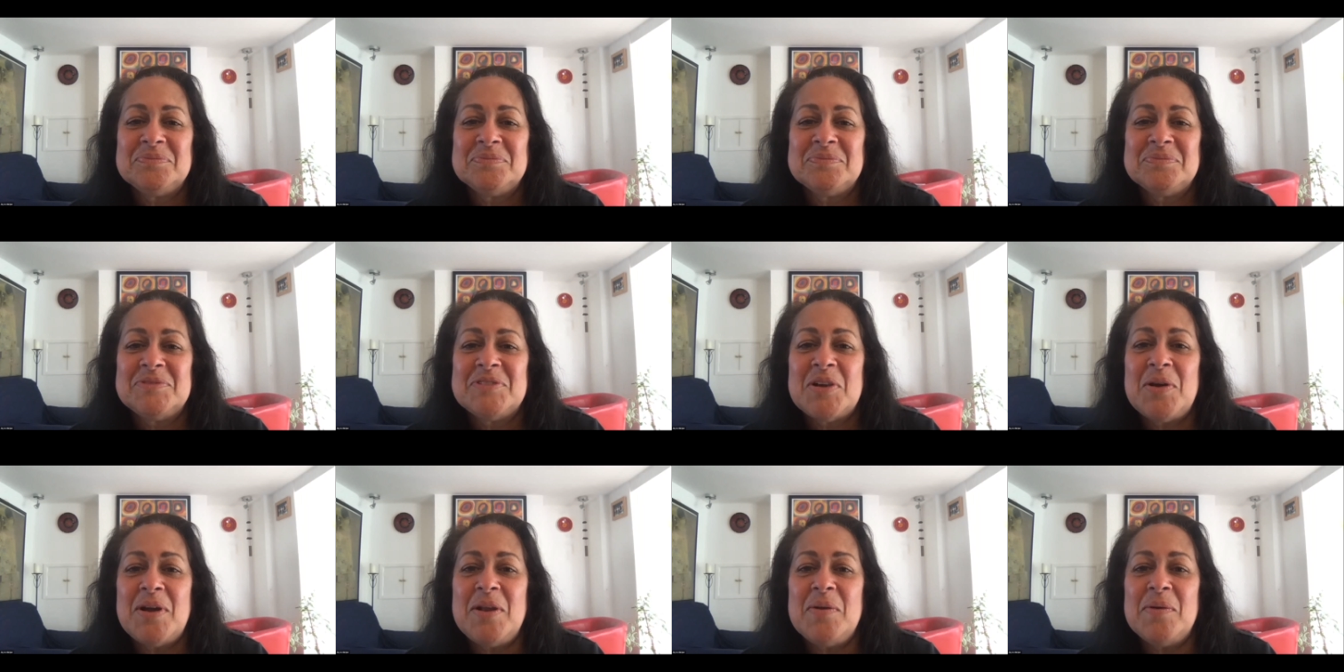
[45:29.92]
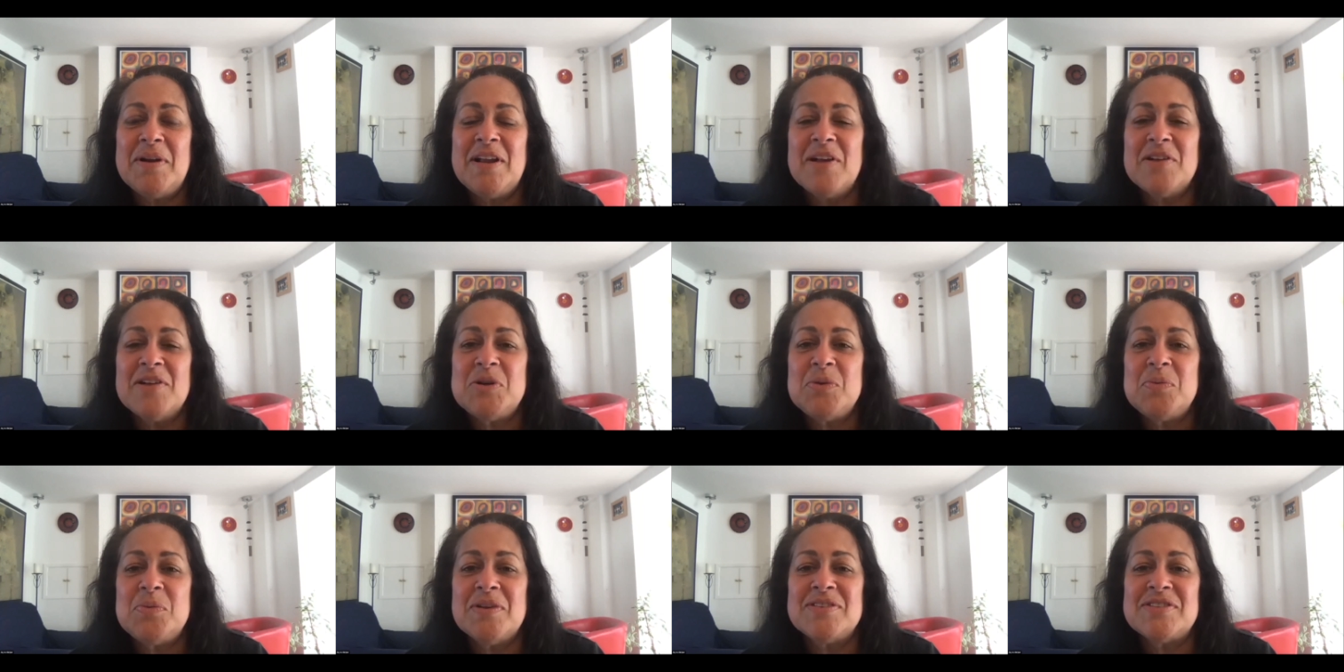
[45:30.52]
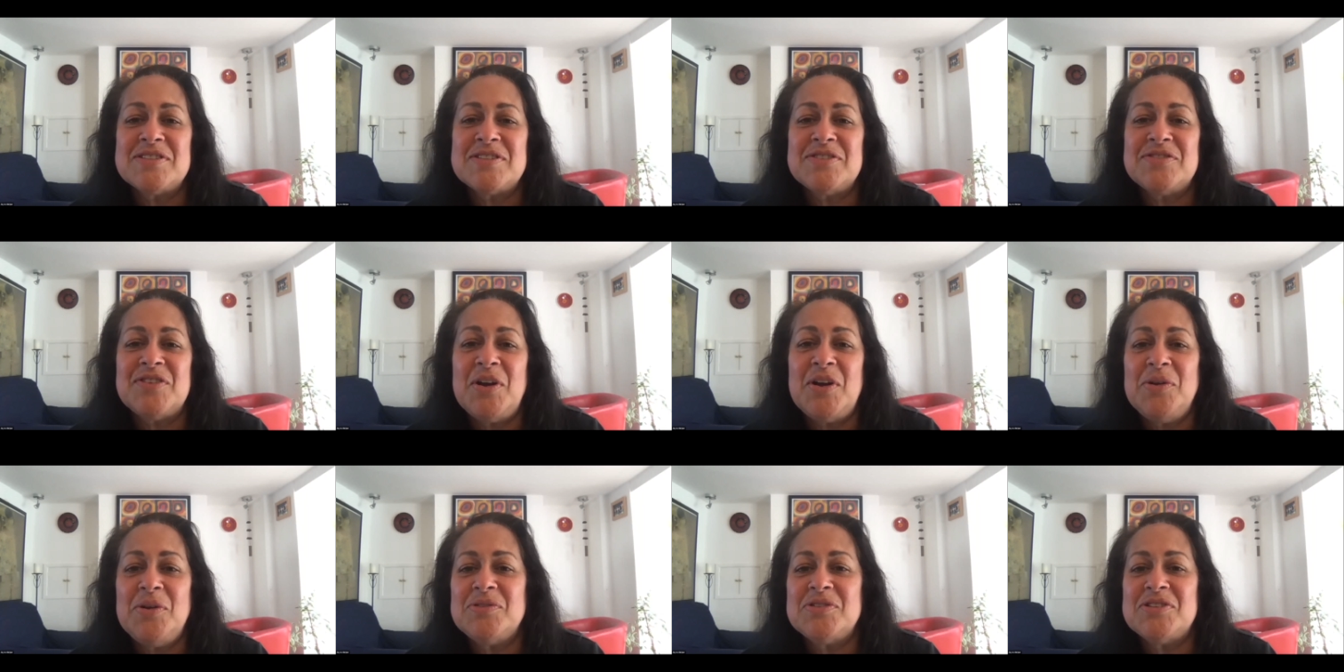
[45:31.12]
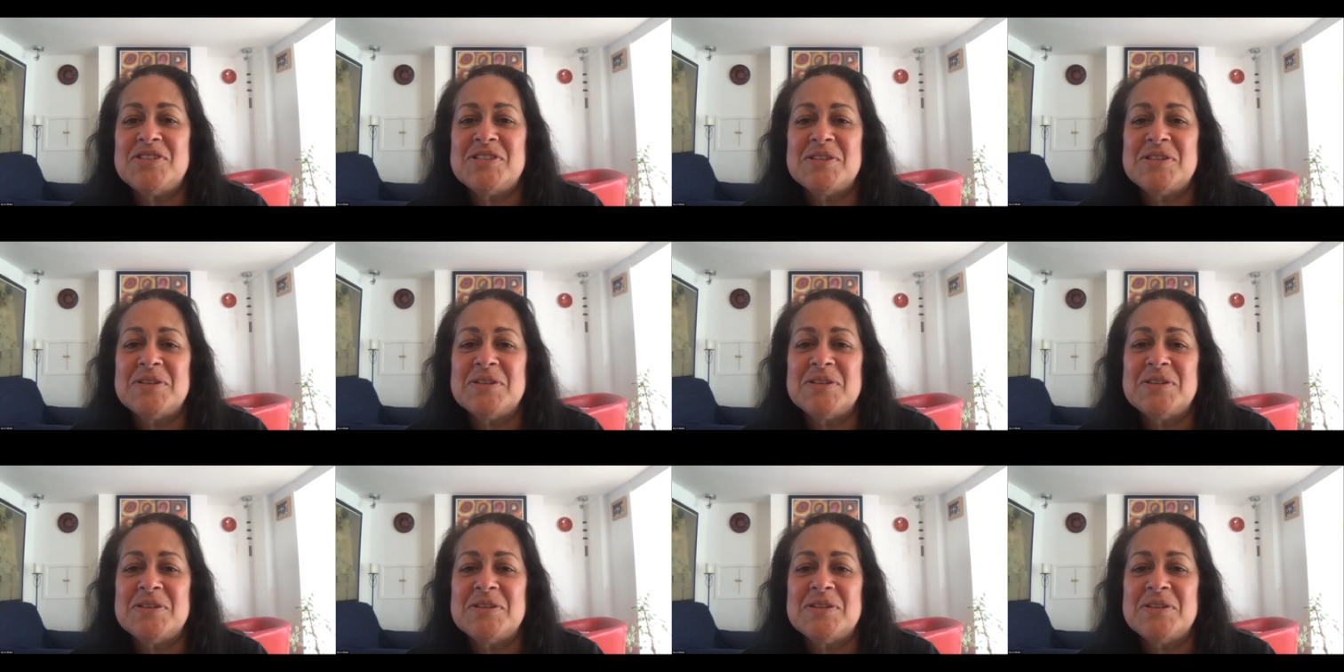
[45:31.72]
So anyone else who wants to vote?